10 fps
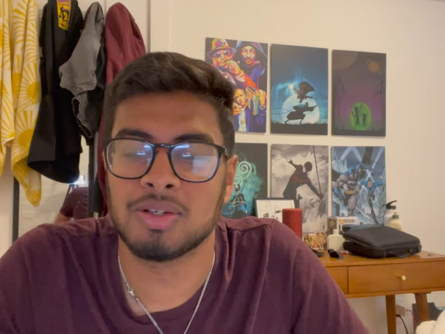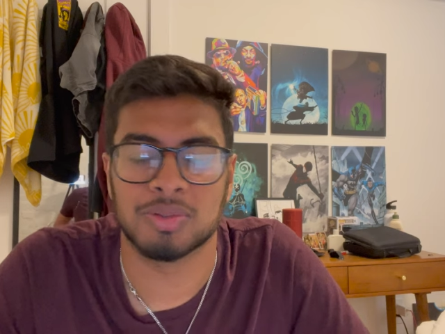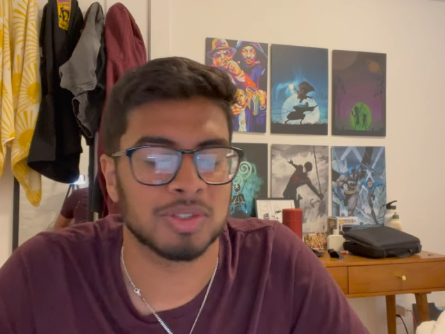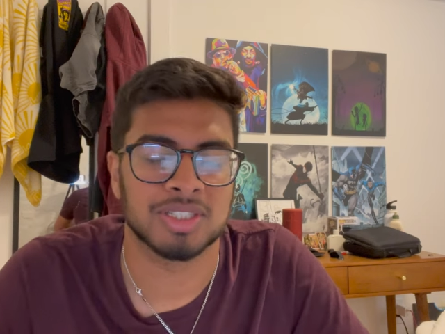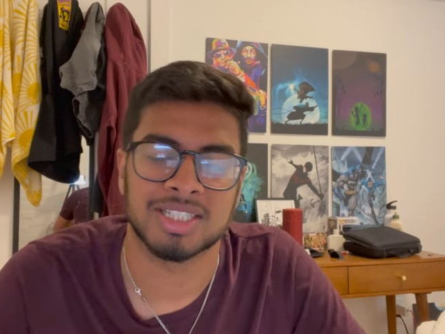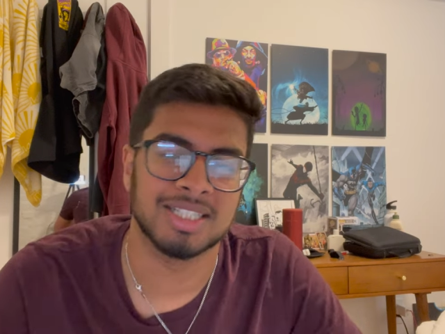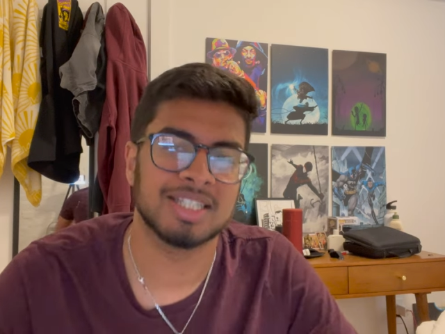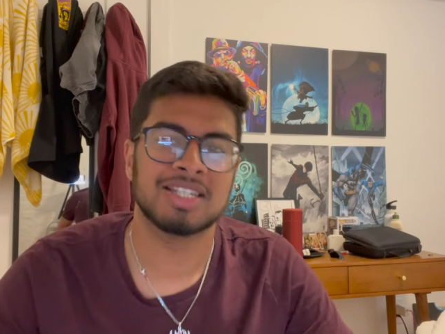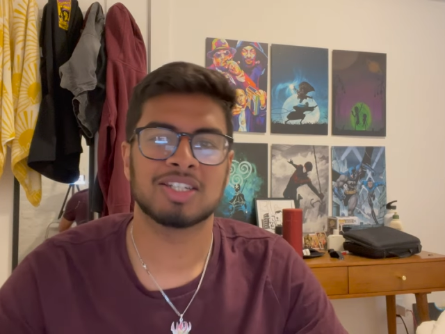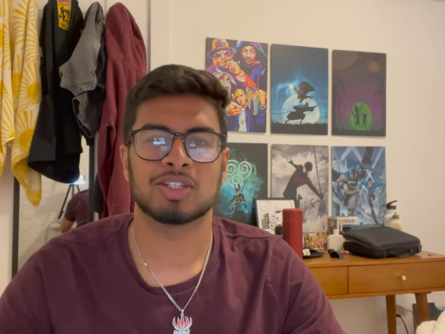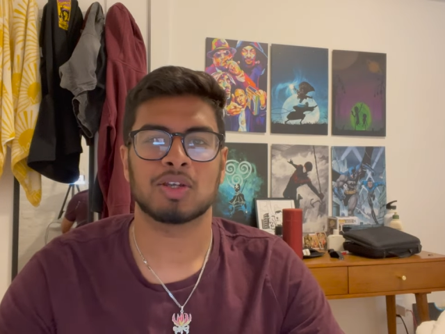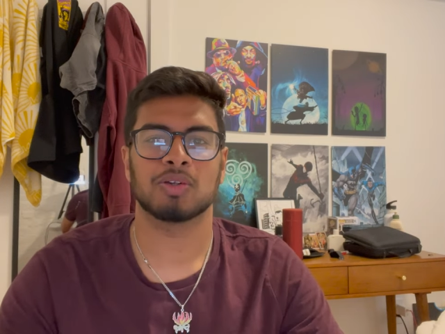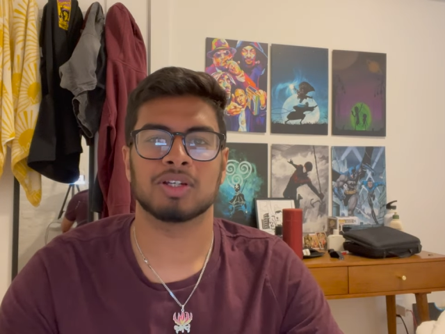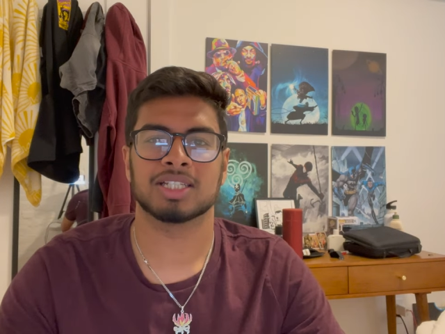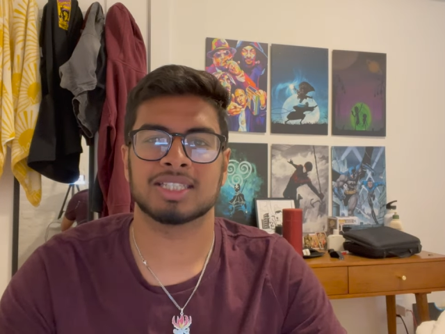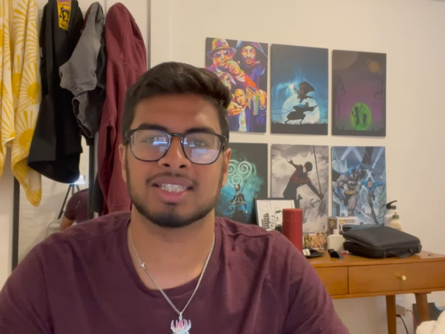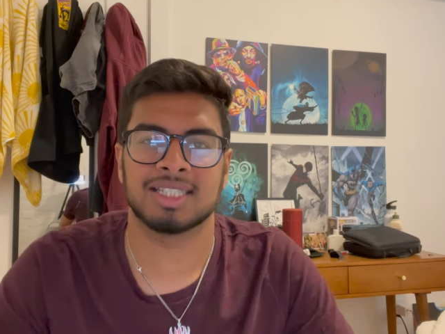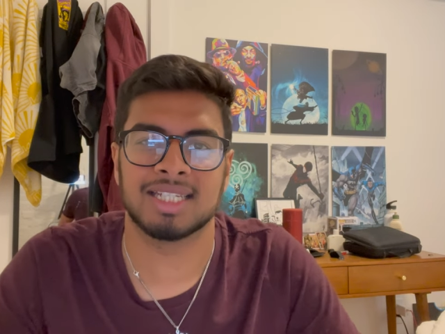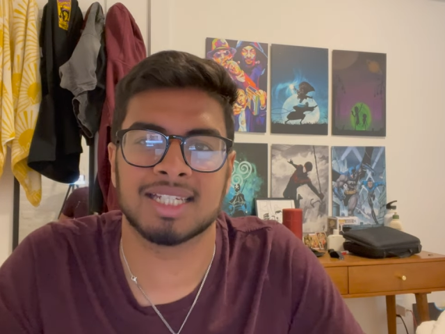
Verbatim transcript: was honestly so nice to see.